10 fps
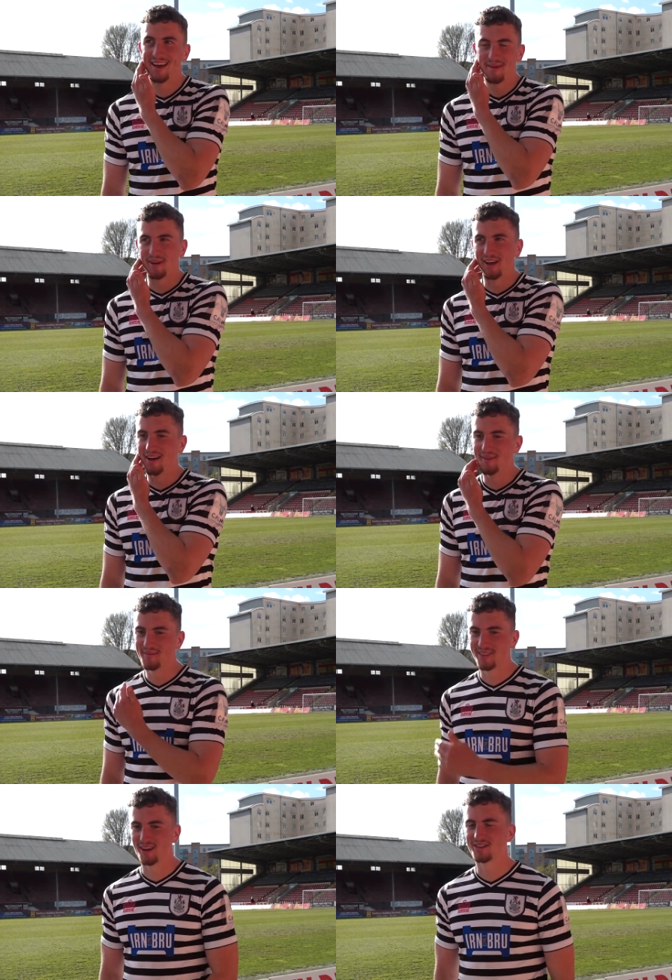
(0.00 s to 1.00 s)
But um,
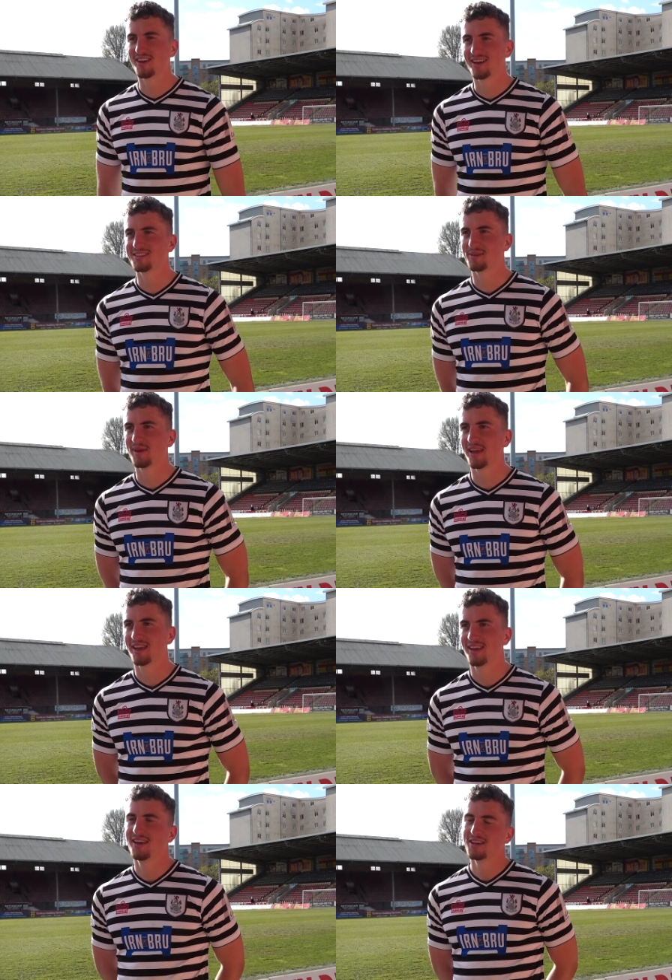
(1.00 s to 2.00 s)
no, delighted to be
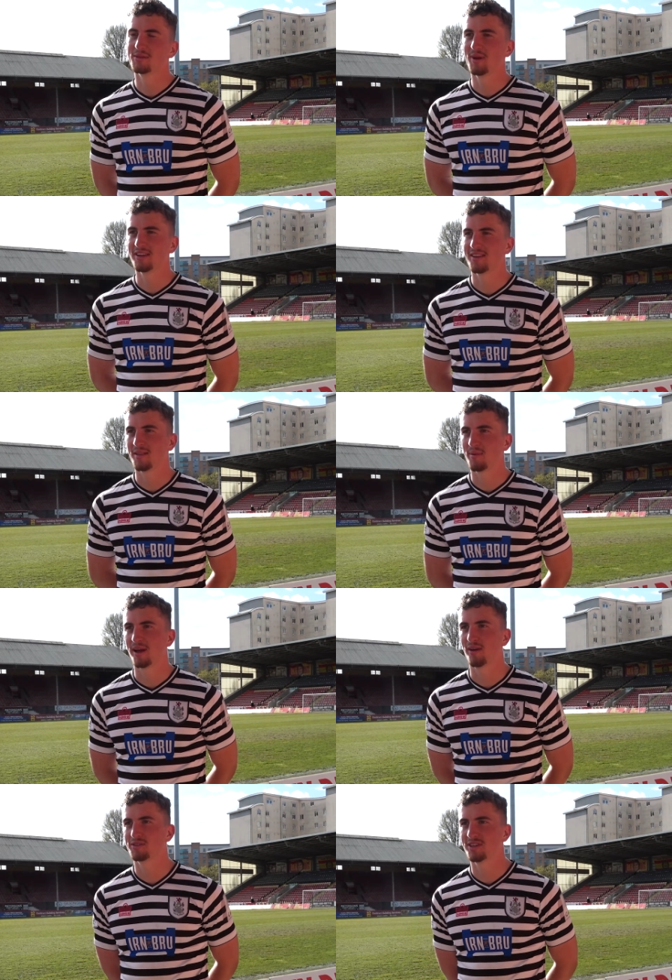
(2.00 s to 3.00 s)
cemented in the
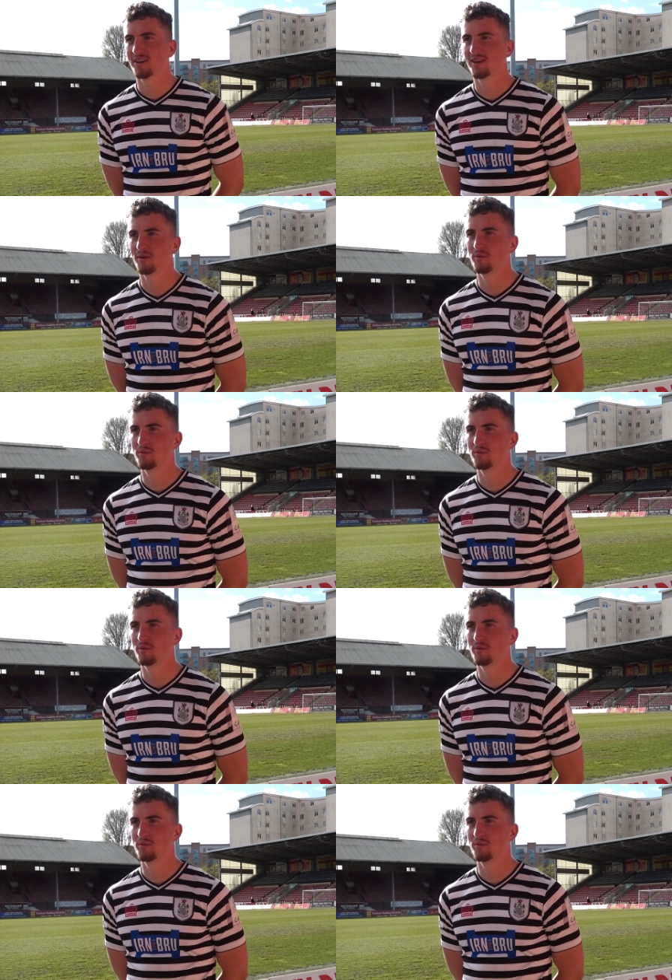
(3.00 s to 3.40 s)
playoffs, and uh,